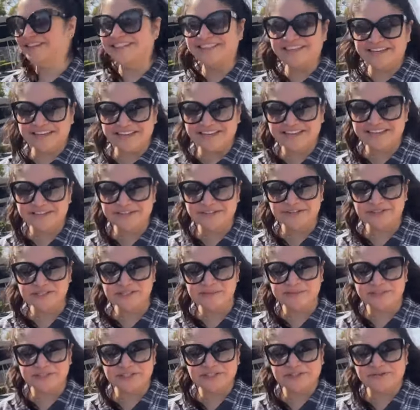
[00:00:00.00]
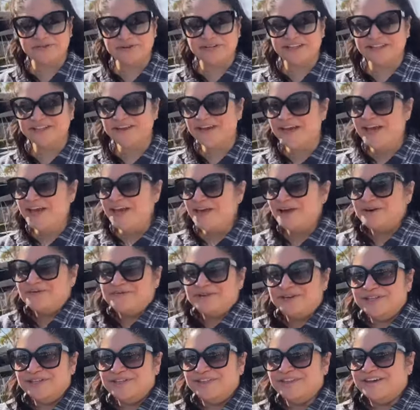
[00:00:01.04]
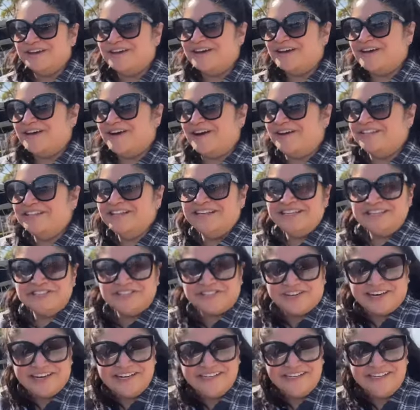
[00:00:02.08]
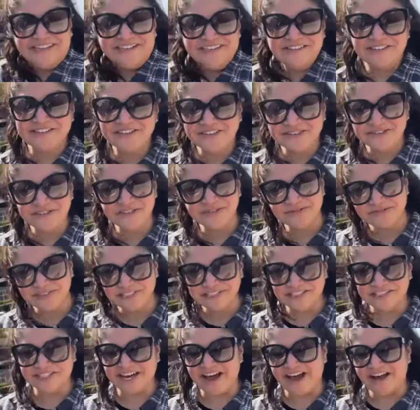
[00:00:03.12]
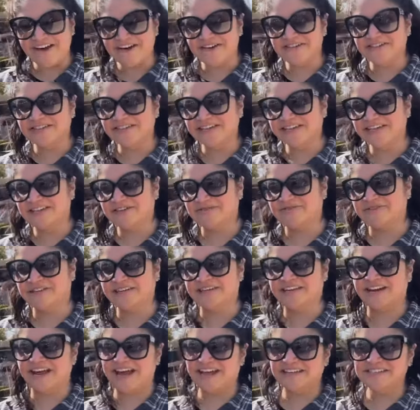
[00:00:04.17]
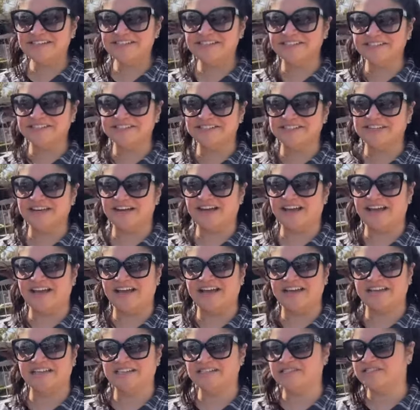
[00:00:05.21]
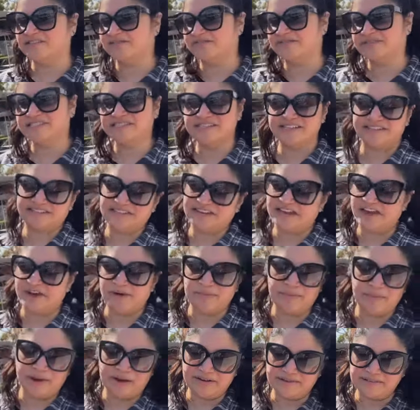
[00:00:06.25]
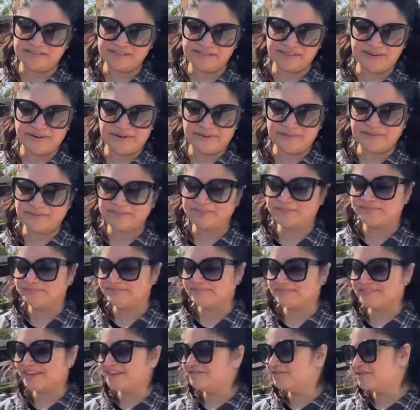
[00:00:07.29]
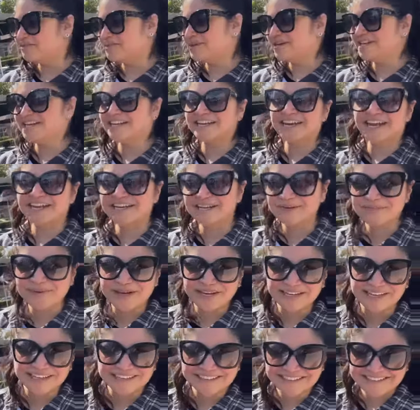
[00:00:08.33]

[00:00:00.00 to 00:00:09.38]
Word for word: thing, you know, especially no with with uh, online training. You know, you reach out, like, you want an answer, and he's always there to help out. So, everybody and anybody.